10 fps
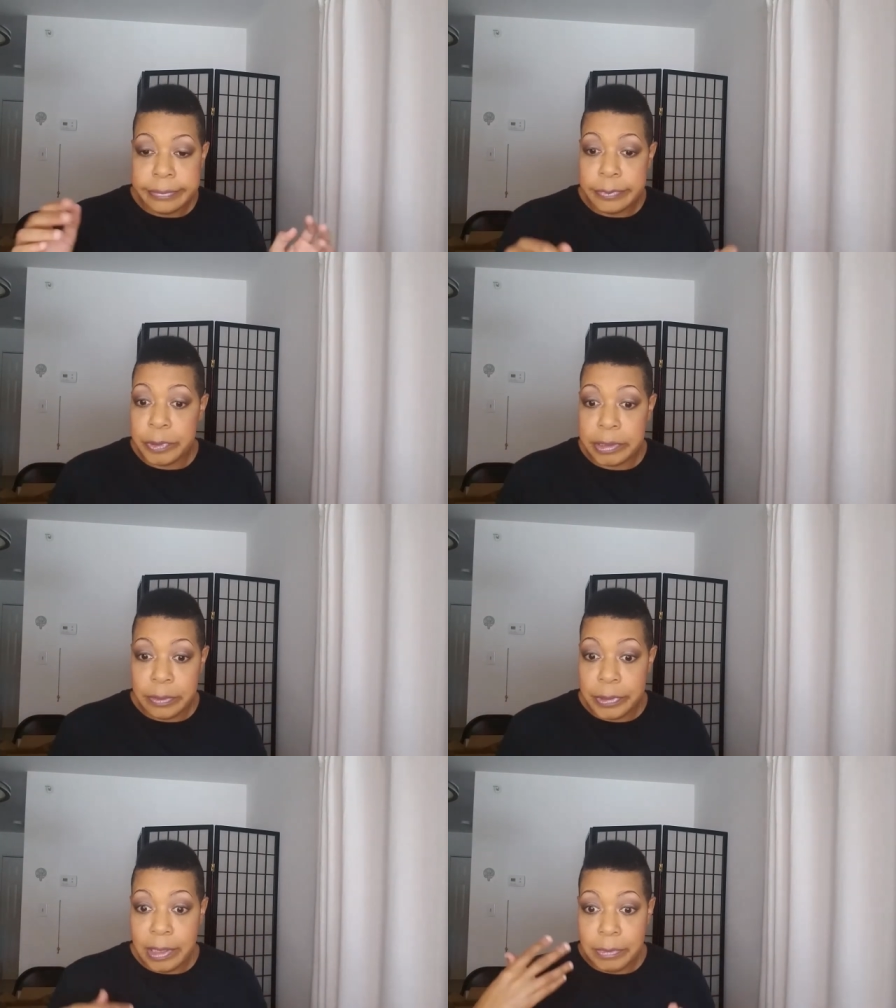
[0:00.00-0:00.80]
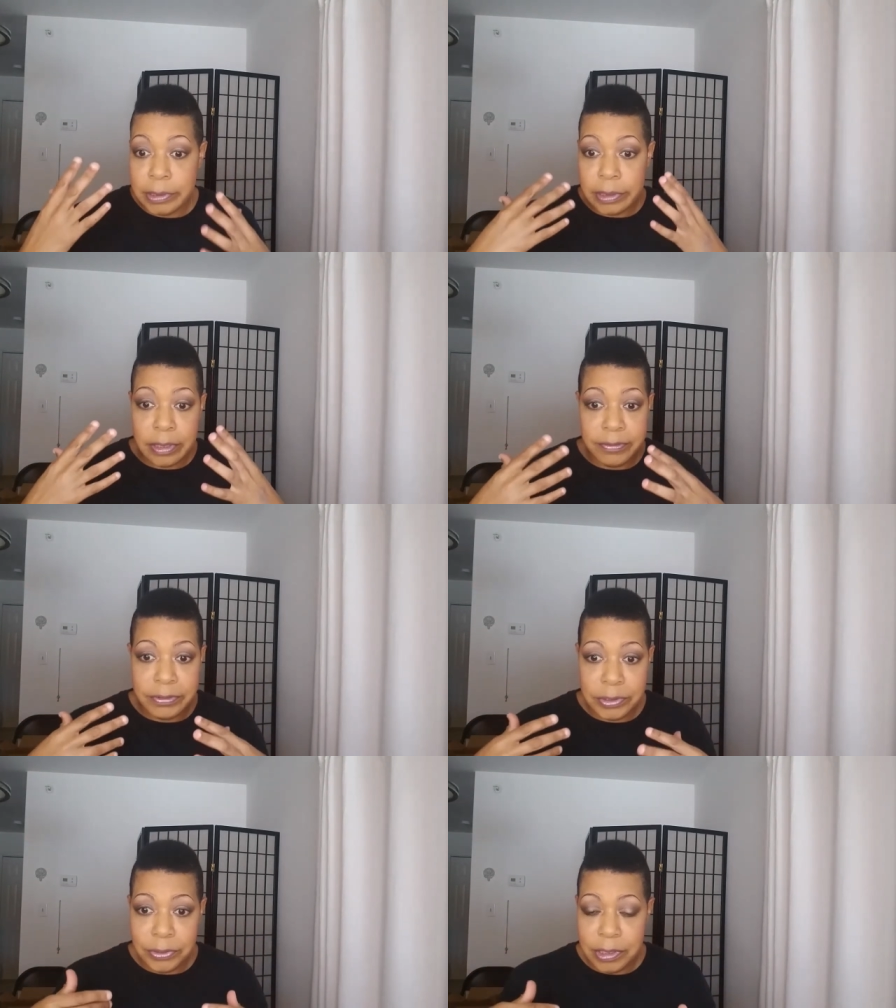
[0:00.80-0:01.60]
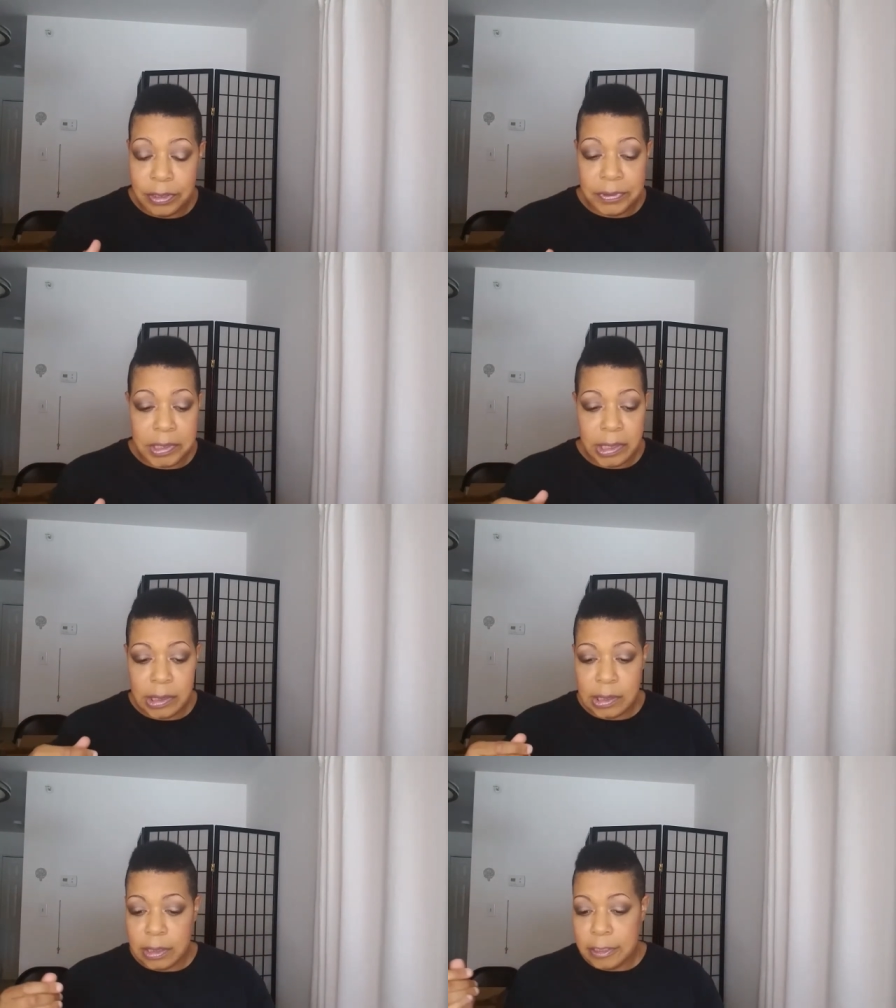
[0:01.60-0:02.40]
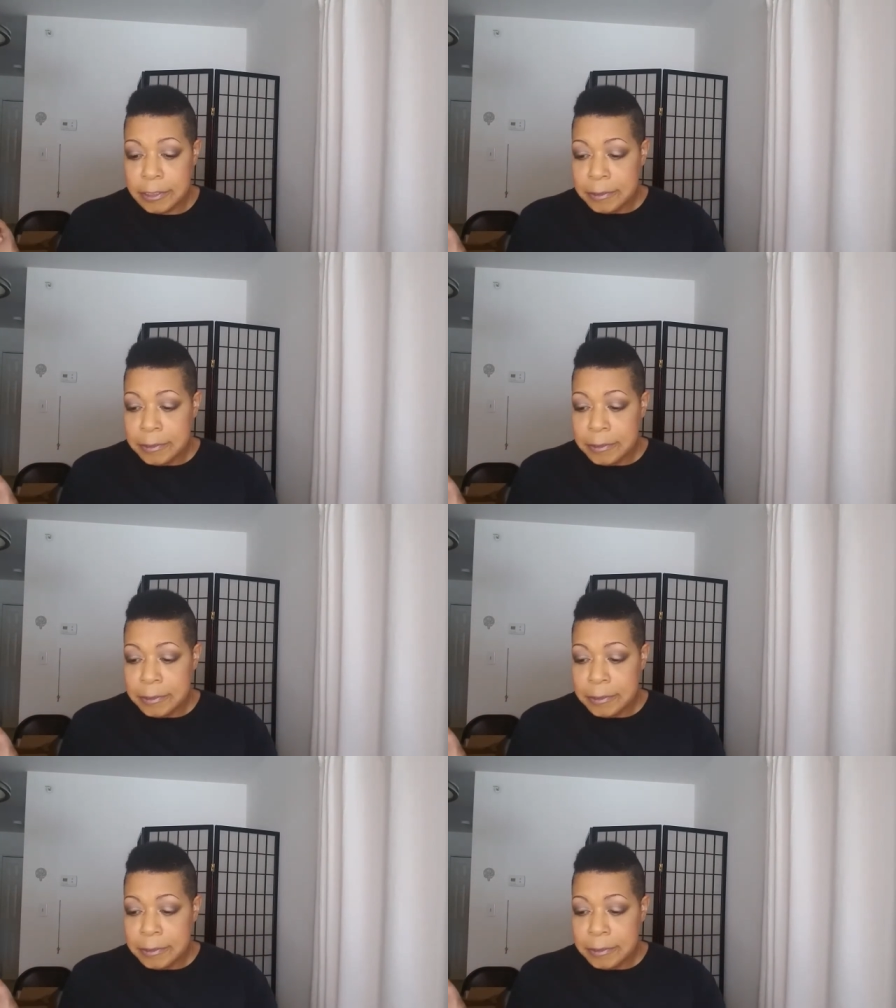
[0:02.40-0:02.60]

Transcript: what, how much coverage or coloring that I need.